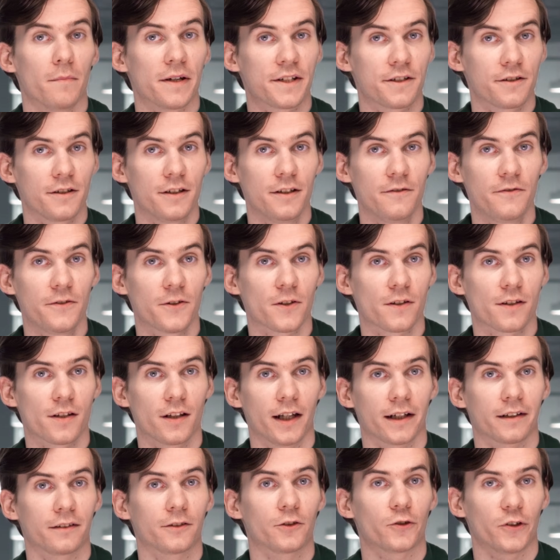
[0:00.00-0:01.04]
But if you
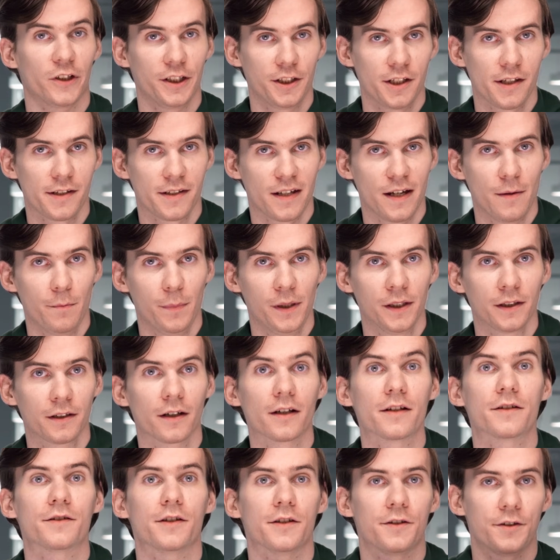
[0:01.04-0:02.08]
select greedy sampling,
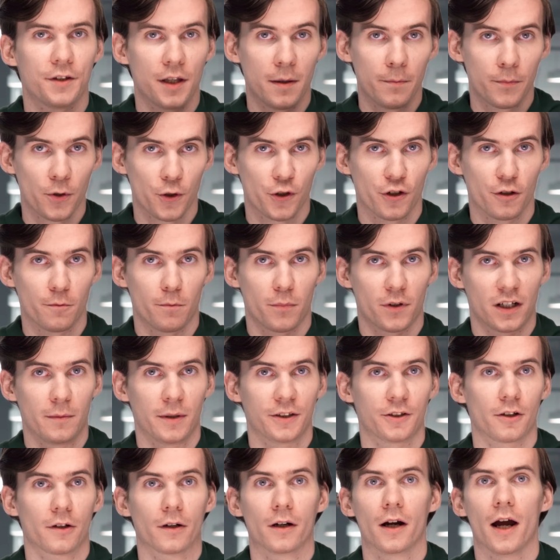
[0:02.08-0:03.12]
the temperature
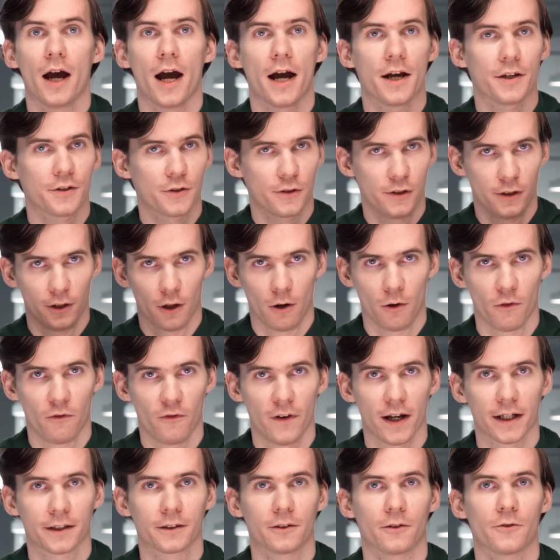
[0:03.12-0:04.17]
parameter has no
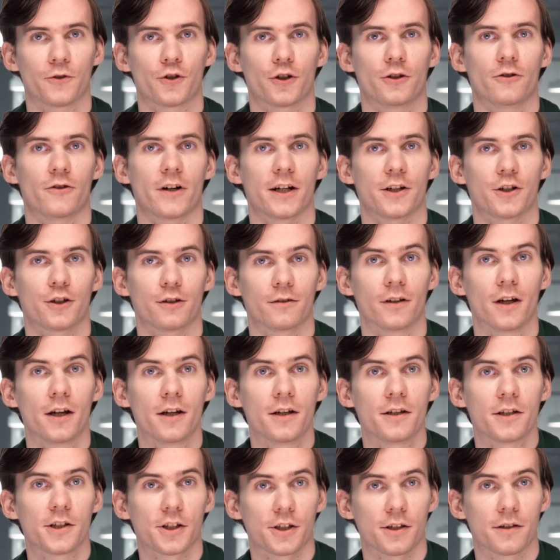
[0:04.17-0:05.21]
effect on generation,
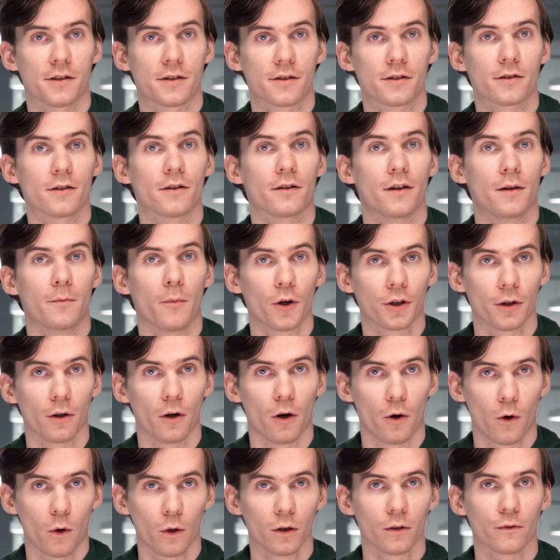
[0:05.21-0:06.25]
since the
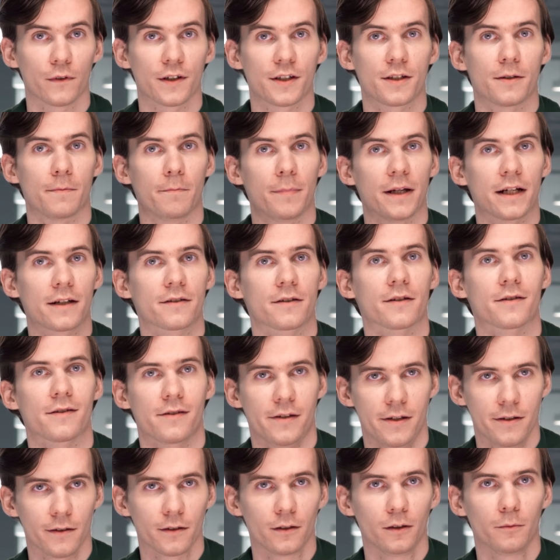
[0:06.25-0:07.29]
model always picks a
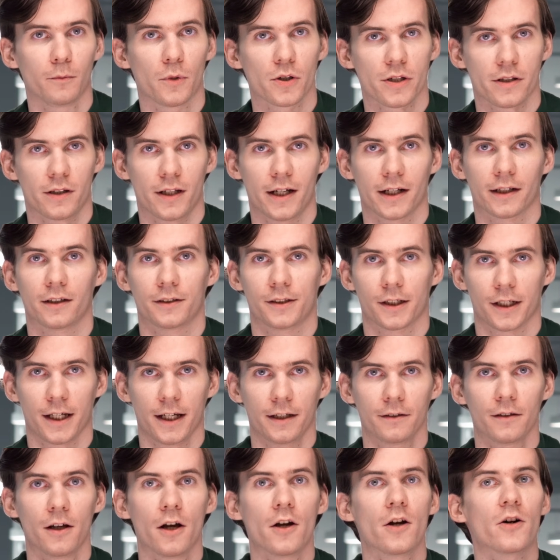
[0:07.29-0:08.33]
single most likely
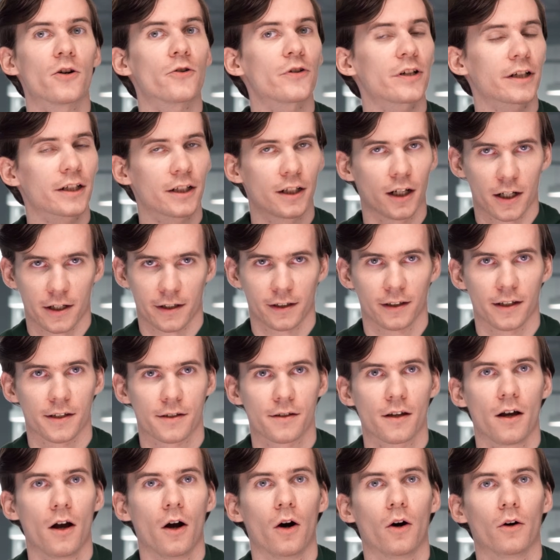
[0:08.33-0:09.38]
token
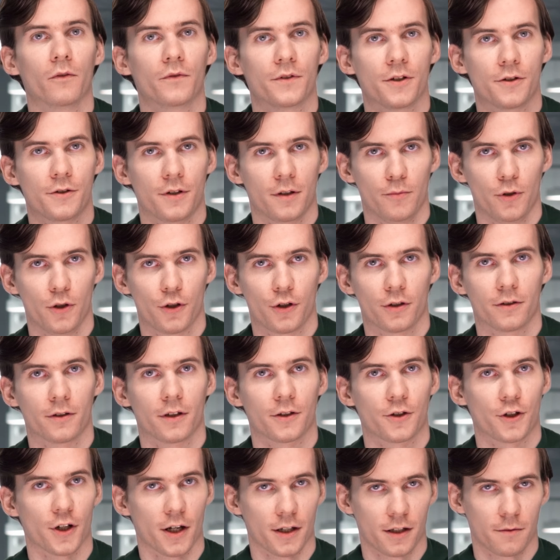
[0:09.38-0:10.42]
regardless of distribution
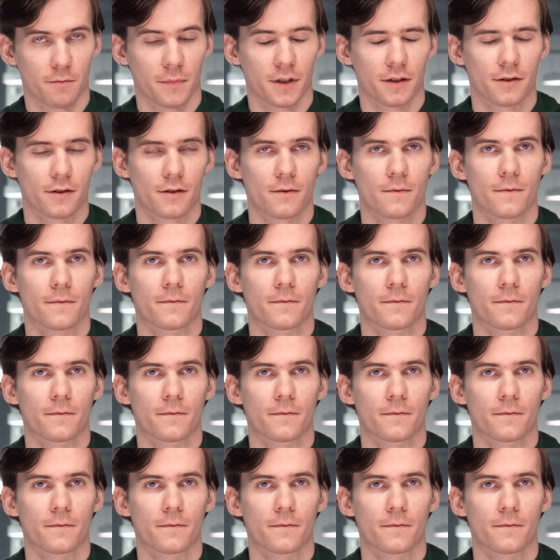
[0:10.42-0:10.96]
adjustments.